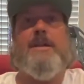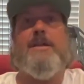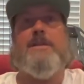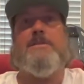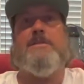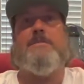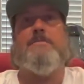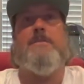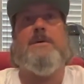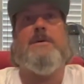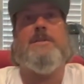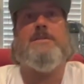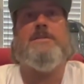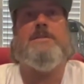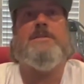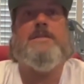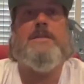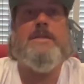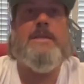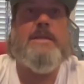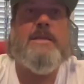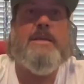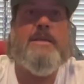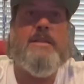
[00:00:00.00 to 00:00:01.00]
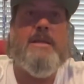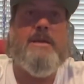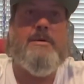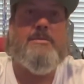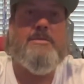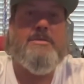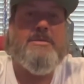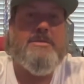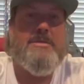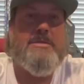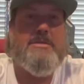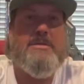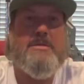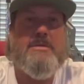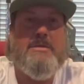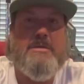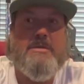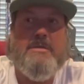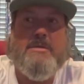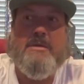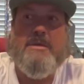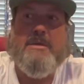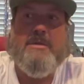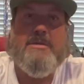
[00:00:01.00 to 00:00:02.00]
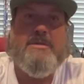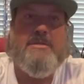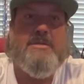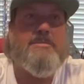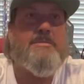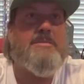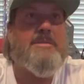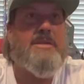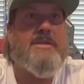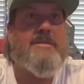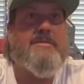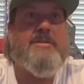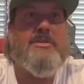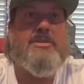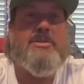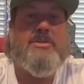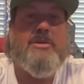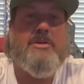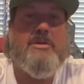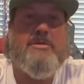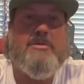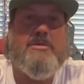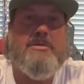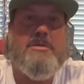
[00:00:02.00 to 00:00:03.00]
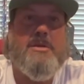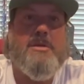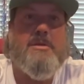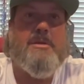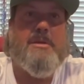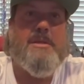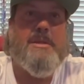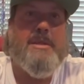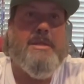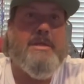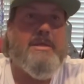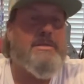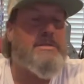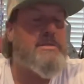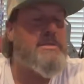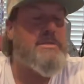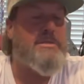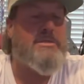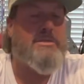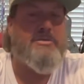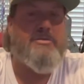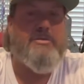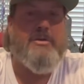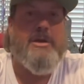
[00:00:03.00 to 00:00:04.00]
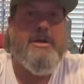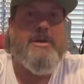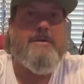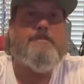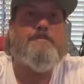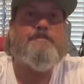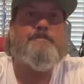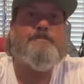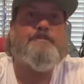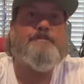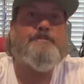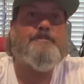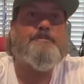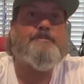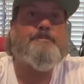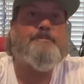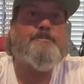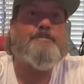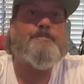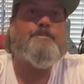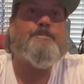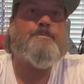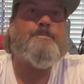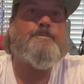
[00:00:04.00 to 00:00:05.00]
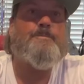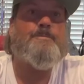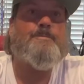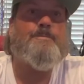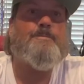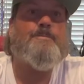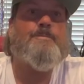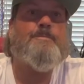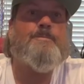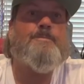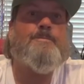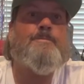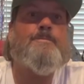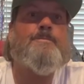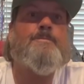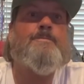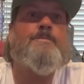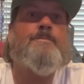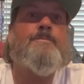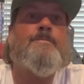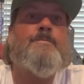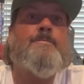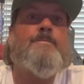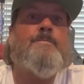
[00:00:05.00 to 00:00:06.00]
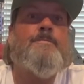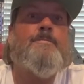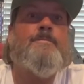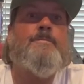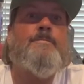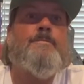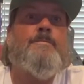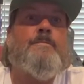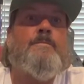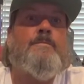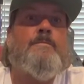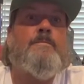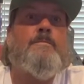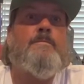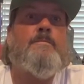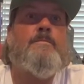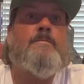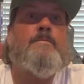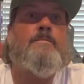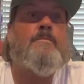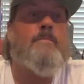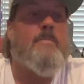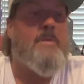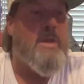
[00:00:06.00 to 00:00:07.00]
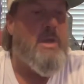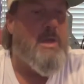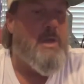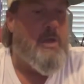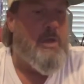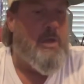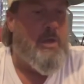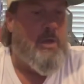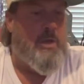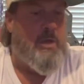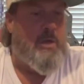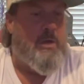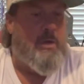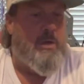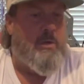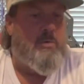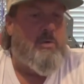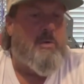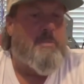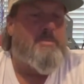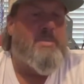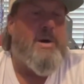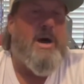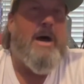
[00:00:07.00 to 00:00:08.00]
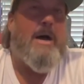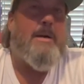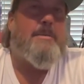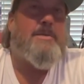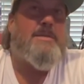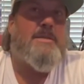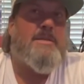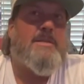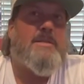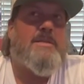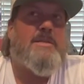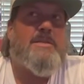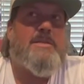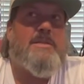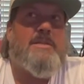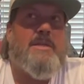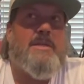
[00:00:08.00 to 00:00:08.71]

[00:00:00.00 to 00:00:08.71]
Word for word: is a must-see. That was in some TV shows and other things. But how would you rate it against Mel's? Bob's versus Mel? Well, Bob's is,